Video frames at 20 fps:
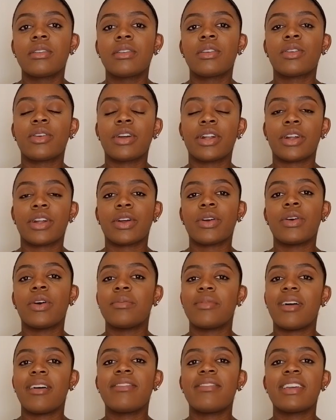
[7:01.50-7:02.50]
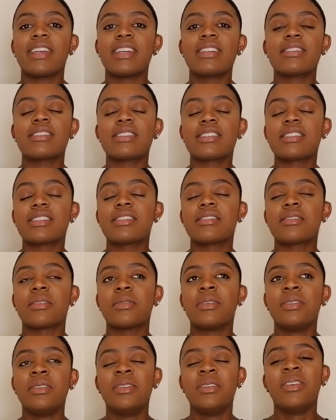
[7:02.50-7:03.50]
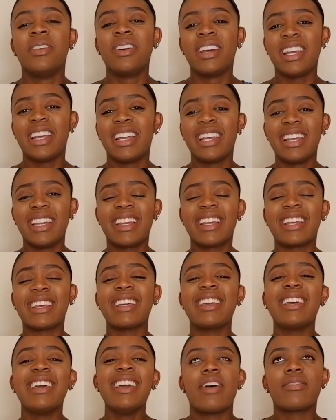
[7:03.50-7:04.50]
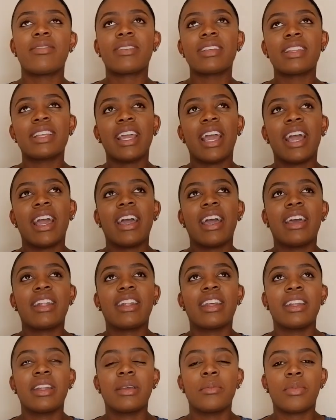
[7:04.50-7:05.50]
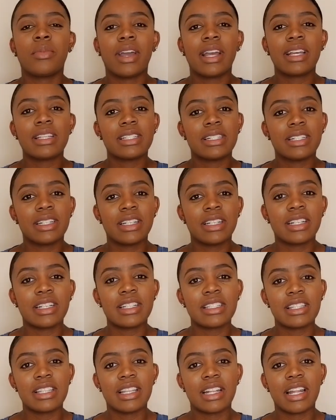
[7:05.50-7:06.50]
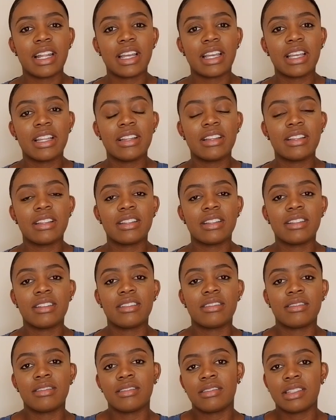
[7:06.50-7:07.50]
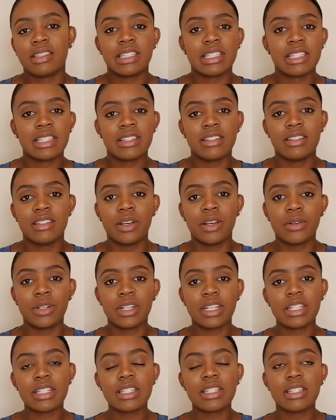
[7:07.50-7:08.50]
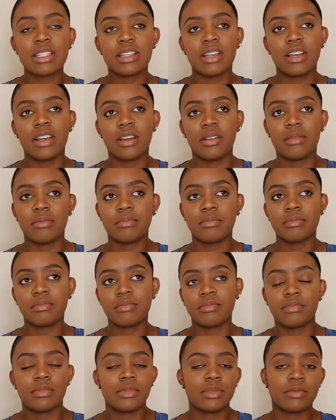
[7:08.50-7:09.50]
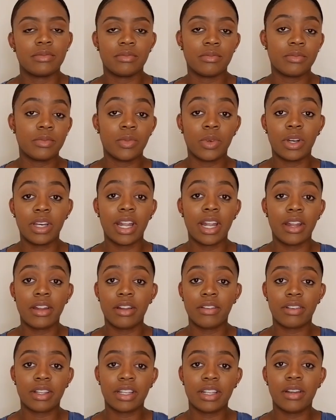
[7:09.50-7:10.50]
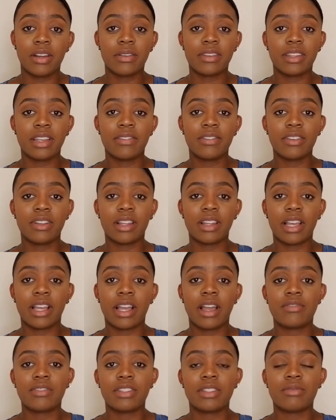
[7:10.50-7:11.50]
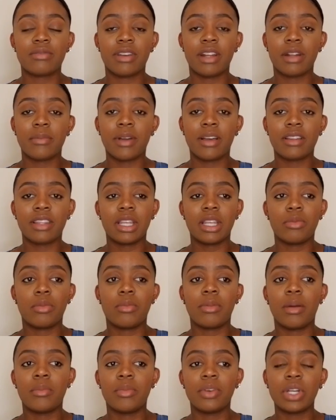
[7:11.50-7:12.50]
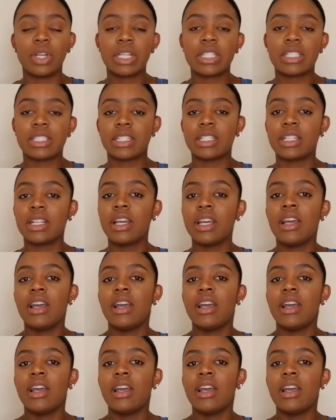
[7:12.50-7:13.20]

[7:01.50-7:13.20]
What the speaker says: critter on my face, and it's so annoying. I haven't really had any Braxton Hicks that I can notice. One, I don't really know what they feel like. I've just read about them in my books and